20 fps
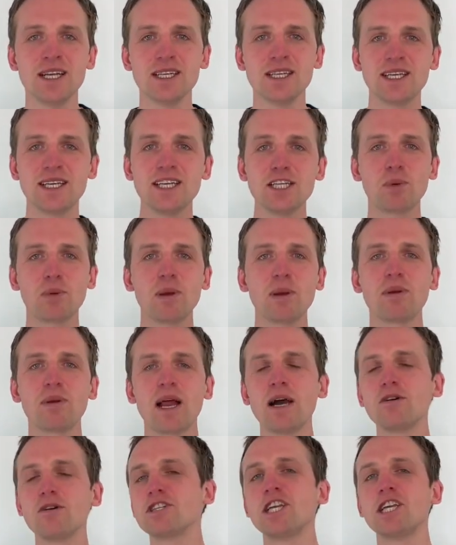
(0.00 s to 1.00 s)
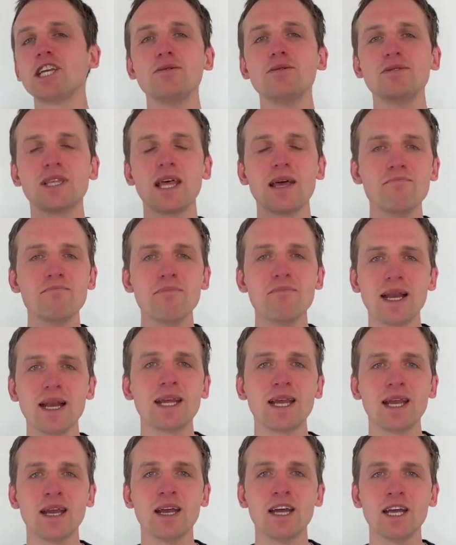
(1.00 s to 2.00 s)
Teach people how to use their
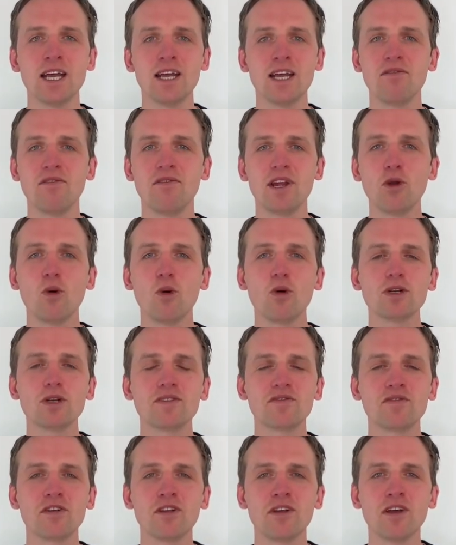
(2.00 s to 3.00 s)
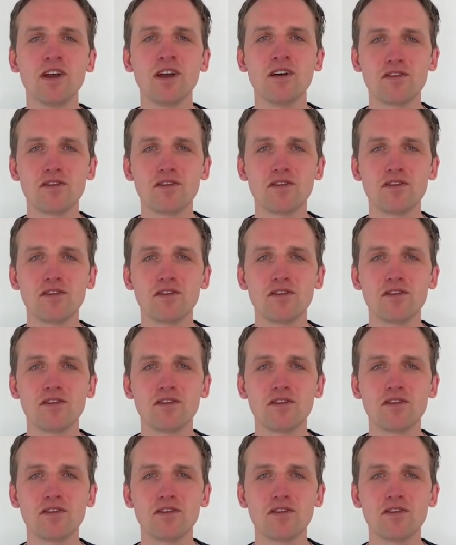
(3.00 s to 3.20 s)
money in, in order for,